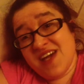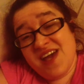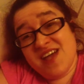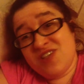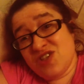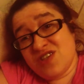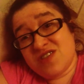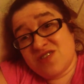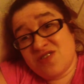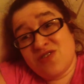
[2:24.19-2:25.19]
it
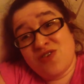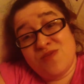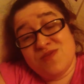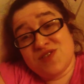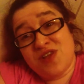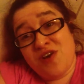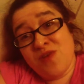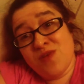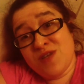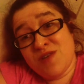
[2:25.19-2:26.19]
just comes
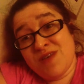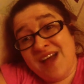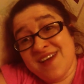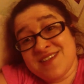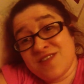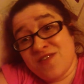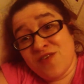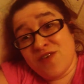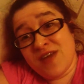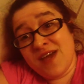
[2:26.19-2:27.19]
along. We don't ask
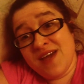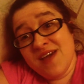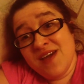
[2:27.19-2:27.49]
for it,